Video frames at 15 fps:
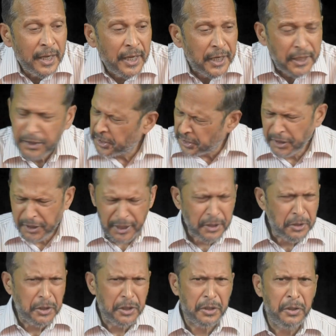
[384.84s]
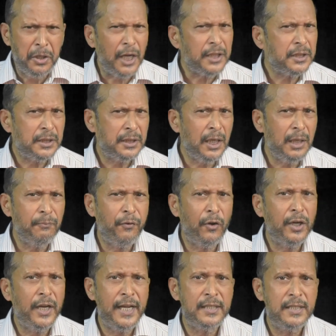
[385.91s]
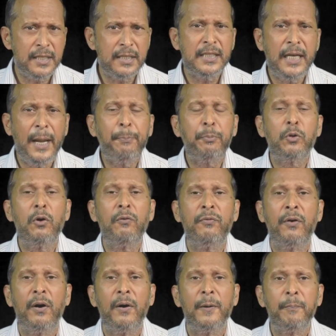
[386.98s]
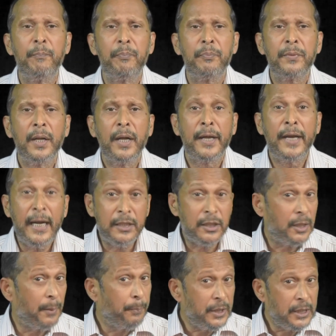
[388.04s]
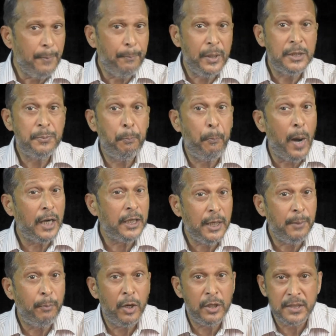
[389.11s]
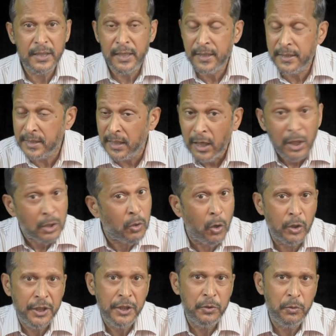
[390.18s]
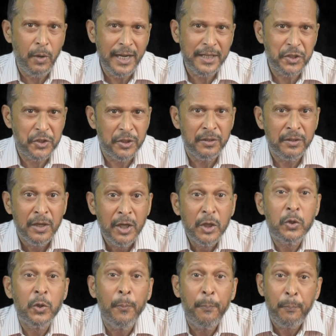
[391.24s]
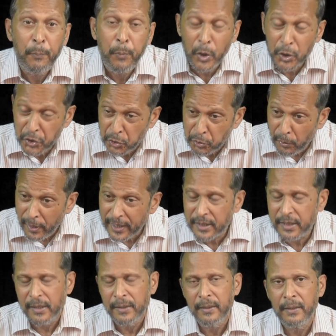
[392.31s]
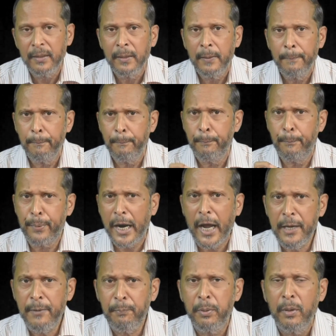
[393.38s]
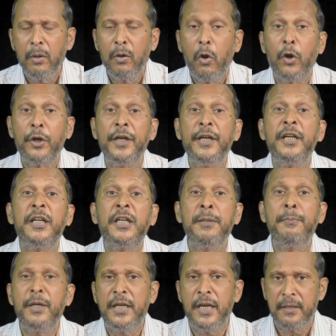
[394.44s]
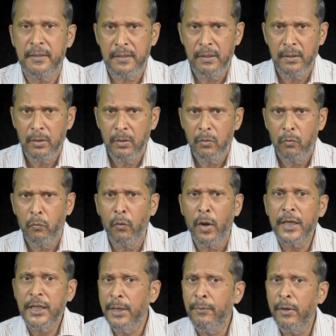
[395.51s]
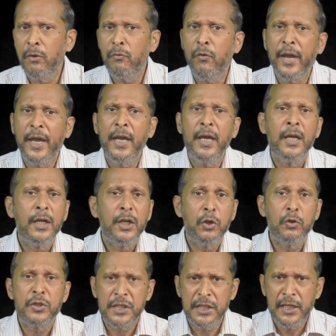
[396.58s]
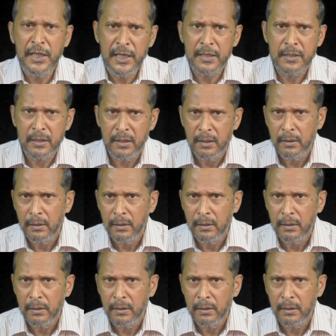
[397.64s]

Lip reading: It did nothing for days, just slept over. Rather, the BJP's party bosses got into action to persuade, bribe, or intimidate, whatever way you see it,